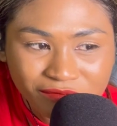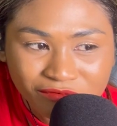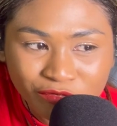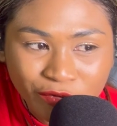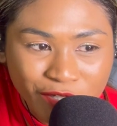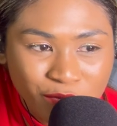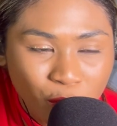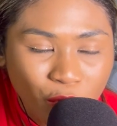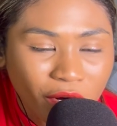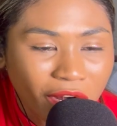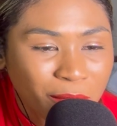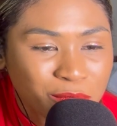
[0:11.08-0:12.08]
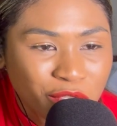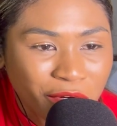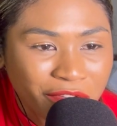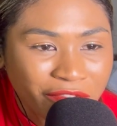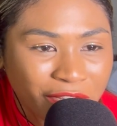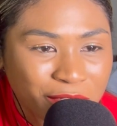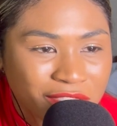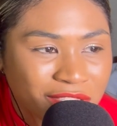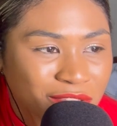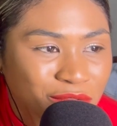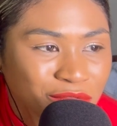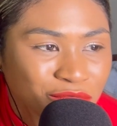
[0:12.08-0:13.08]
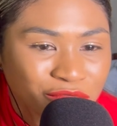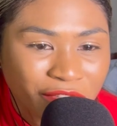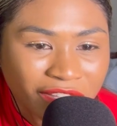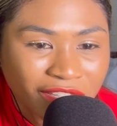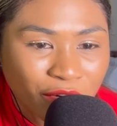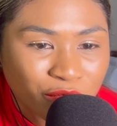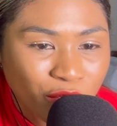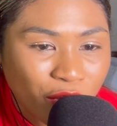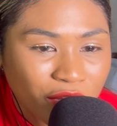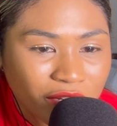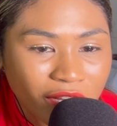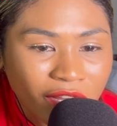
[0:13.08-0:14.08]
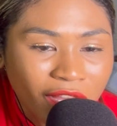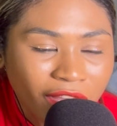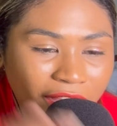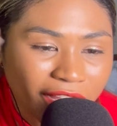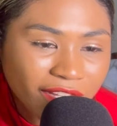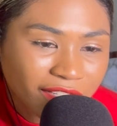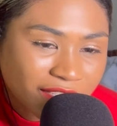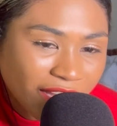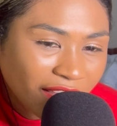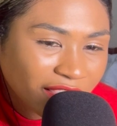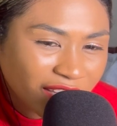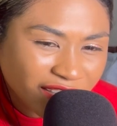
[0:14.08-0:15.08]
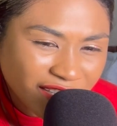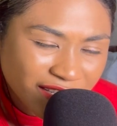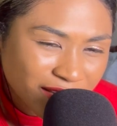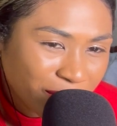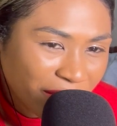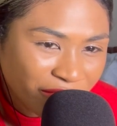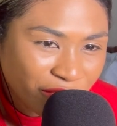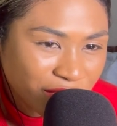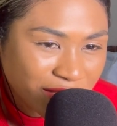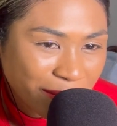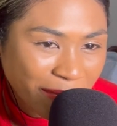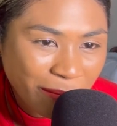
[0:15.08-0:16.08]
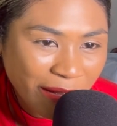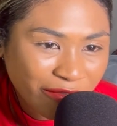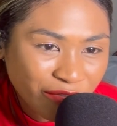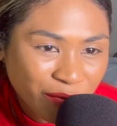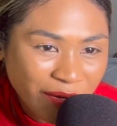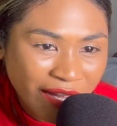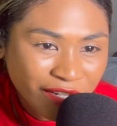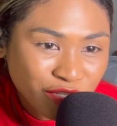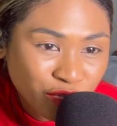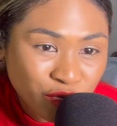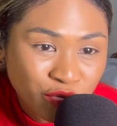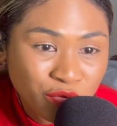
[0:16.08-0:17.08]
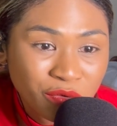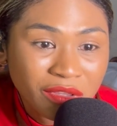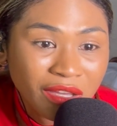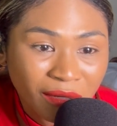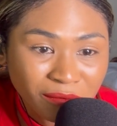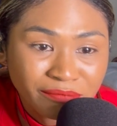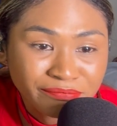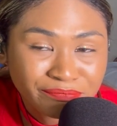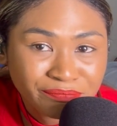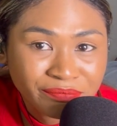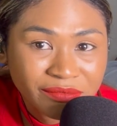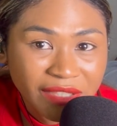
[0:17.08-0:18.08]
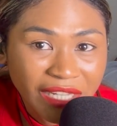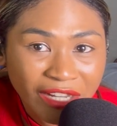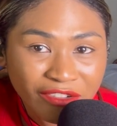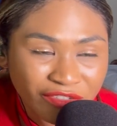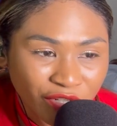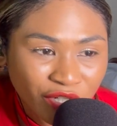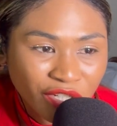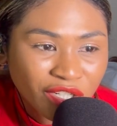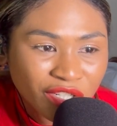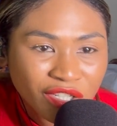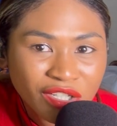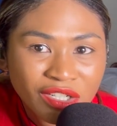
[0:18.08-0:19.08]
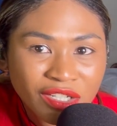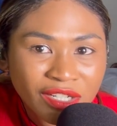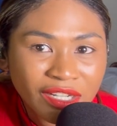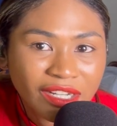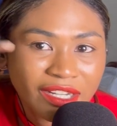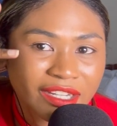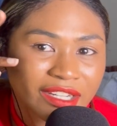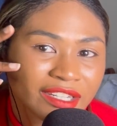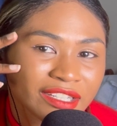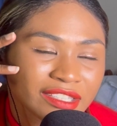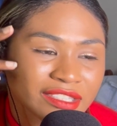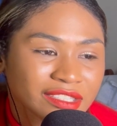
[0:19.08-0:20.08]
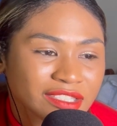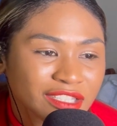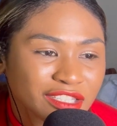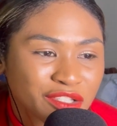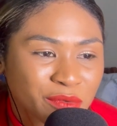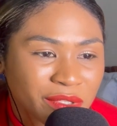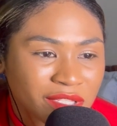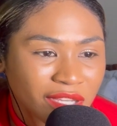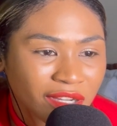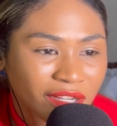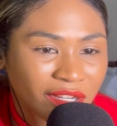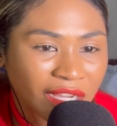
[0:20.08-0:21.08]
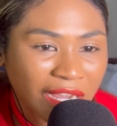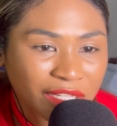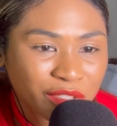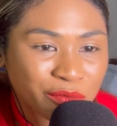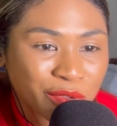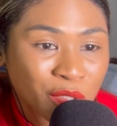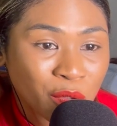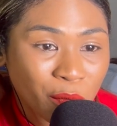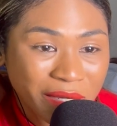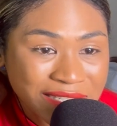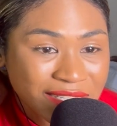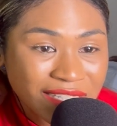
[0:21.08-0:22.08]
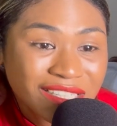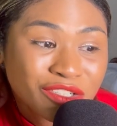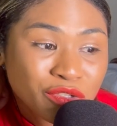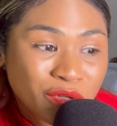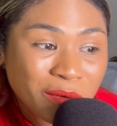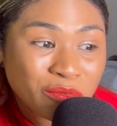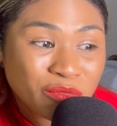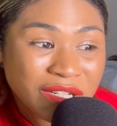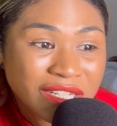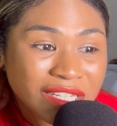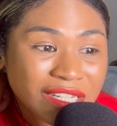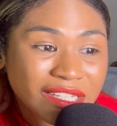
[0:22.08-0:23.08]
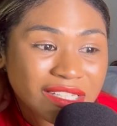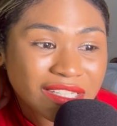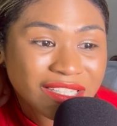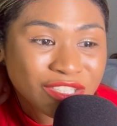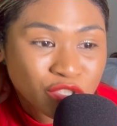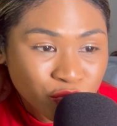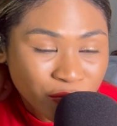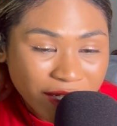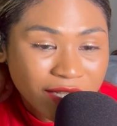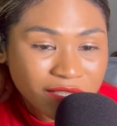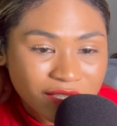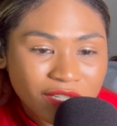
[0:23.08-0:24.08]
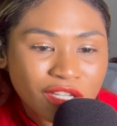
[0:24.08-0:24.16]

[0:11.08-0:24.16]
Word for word: Race War. I'm sorry if I read that wrong, and I think this is my first time I'm ever reacting to them ever, and this was highly requested, so I'm really intrigued